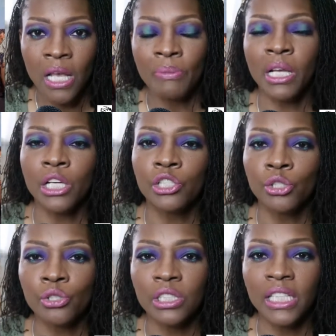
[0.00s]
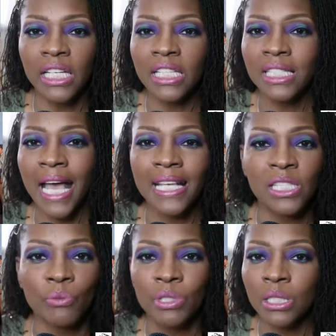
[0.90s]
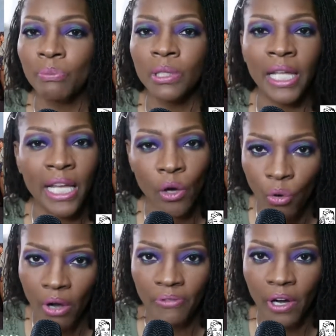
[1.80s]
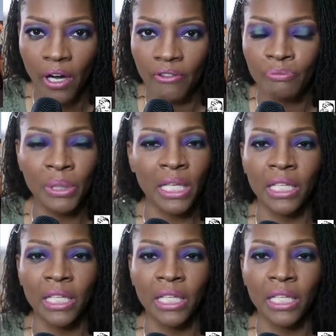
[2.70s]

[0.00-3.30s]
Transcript: Because usually Issa has someone to play off of, be it